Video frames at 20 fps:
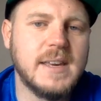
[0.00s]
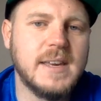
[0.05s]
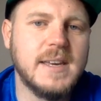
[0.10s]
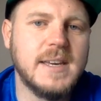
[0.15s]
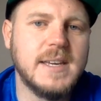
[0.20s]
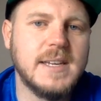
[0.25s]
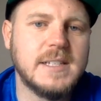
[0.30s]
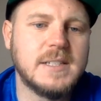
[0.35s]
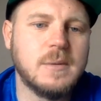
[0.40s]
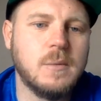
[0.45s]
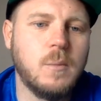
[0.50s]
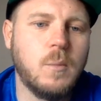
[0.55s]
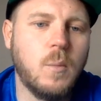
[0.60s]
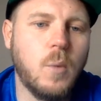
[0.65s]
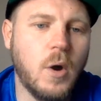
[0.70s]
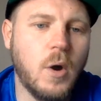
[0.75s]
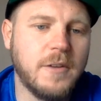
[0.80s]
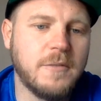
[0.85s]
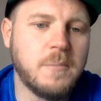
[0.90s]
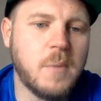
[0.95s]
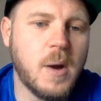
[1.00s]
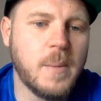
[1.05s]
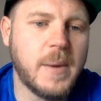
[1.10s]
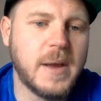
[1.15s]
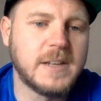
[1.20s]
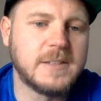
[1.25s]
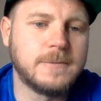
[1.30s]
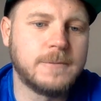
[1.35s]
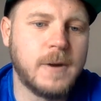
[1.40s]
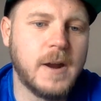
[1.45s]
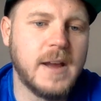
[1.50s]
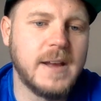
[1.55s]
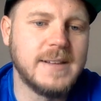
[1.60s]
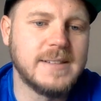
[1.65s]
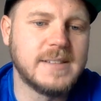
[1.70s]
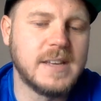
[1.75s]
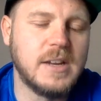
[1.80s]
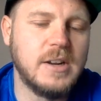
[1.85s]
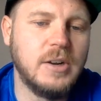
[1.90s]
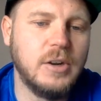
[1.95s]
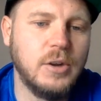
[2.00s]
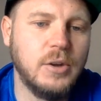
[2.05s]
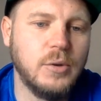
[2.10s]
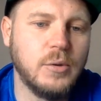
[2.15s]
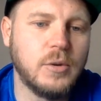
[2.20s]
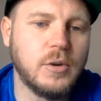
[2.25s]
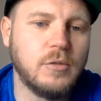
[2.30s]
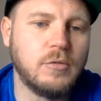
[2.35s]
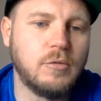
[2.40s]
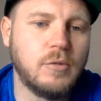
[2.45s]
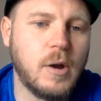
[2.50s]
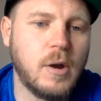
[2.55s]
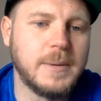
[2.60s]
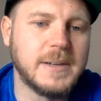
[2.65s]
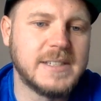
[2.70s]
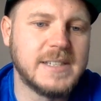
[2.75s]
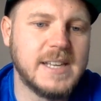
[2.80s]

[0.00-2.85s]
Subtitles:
is one of my best friends, Luke Roberts.